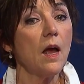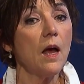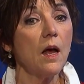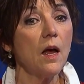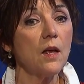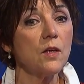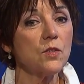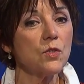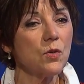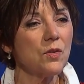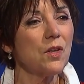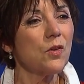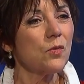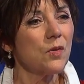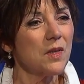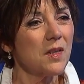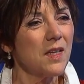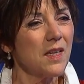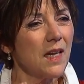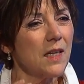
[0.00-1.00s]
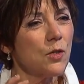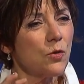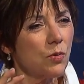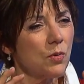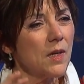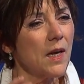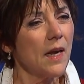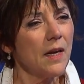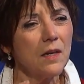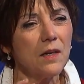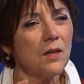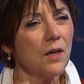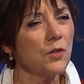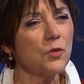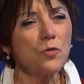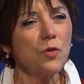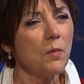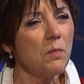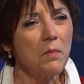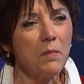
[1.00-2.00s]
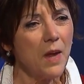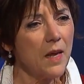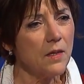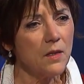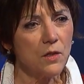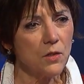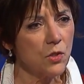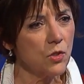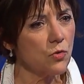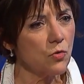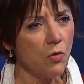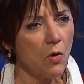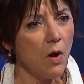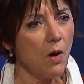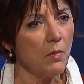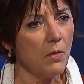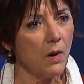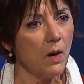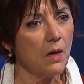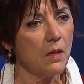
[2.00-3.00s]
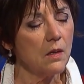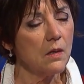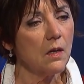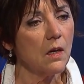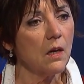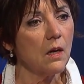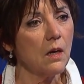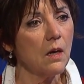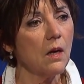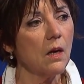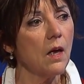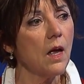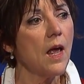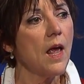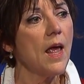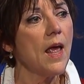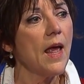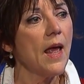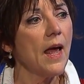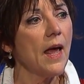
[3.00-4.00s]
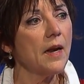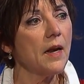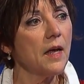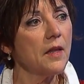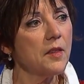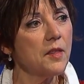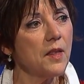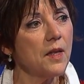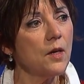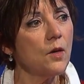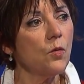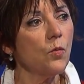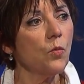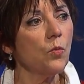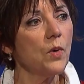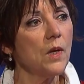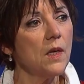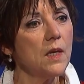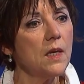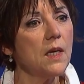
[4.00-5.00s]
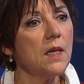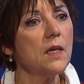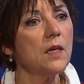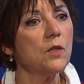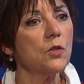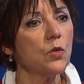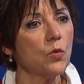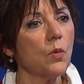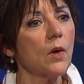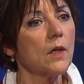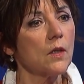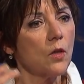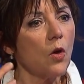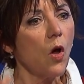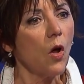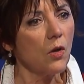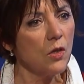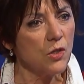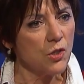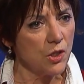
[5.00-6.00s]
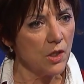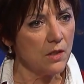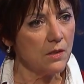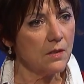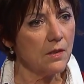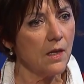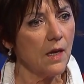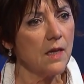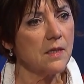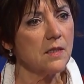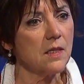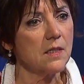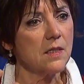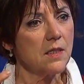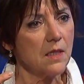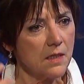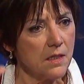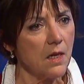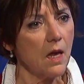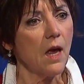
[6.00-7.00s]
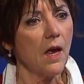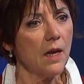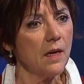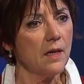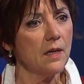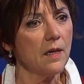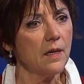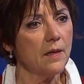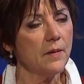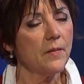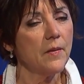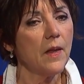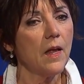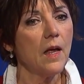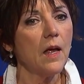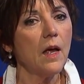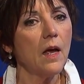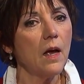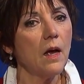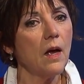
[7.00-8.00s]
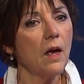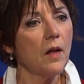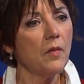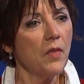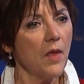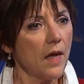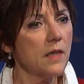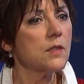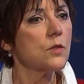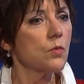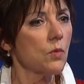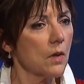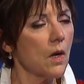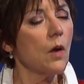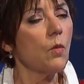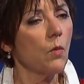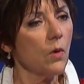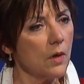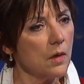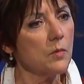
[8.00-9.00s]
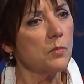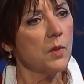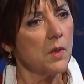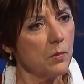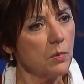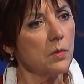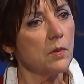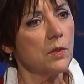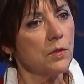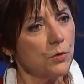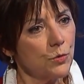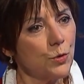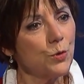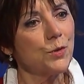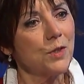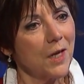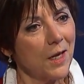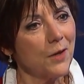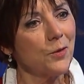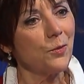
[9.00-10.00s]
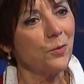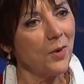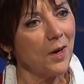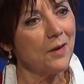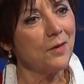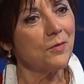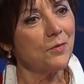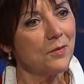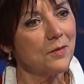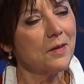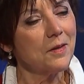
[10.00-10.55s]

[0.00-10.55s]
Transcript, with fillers: Uh, so there, it created a tremendous trauma, uh, and I think we needed to acknowledge it as a society. And that's what I wanted people to take away.